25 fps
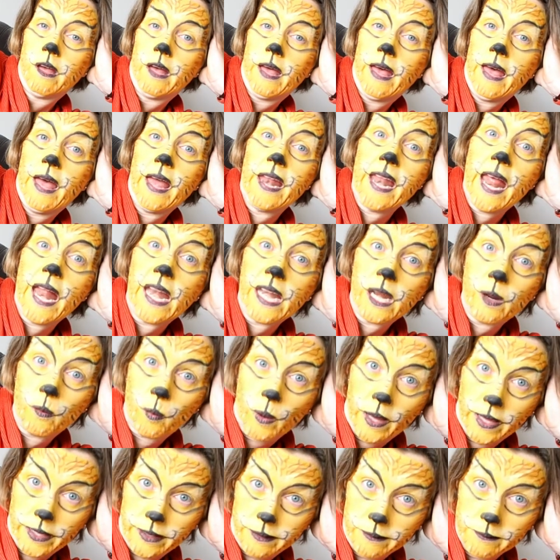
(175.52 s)
And
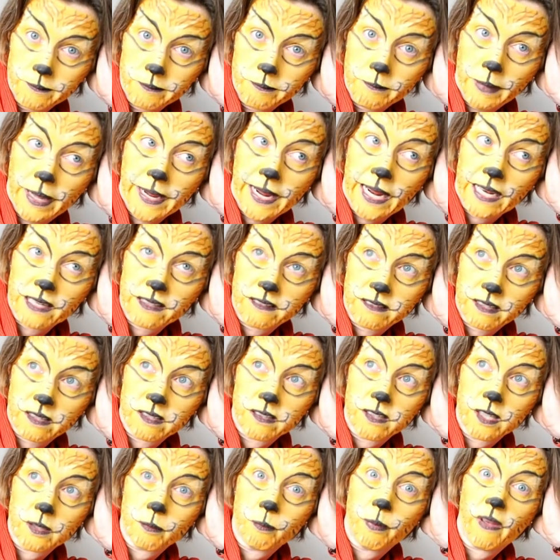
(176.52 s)
anyway, my
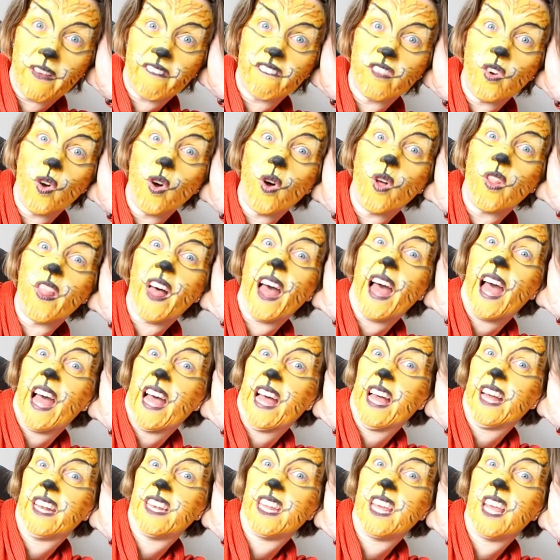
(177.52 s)
ancestors before that
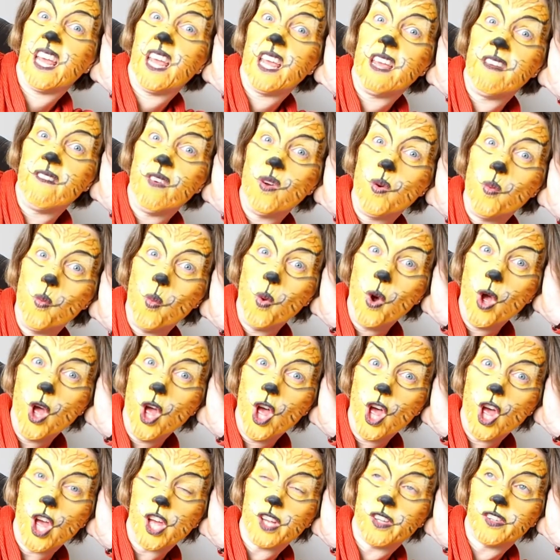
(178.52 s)
had it even
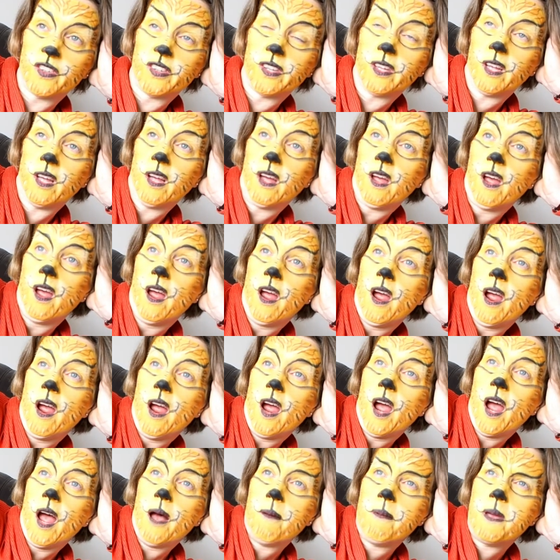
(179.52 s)
worse.
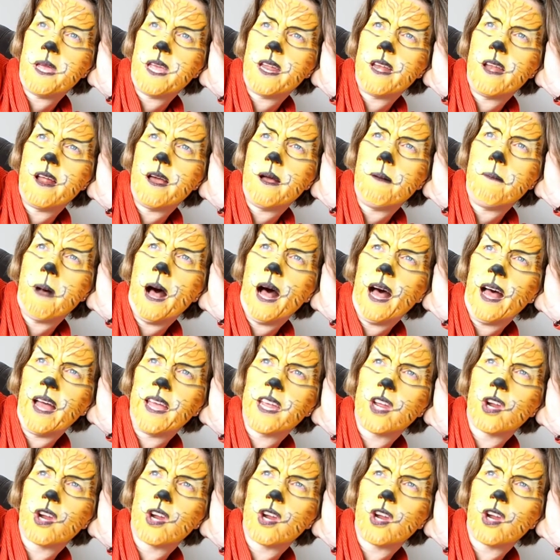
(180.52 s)
I mean, my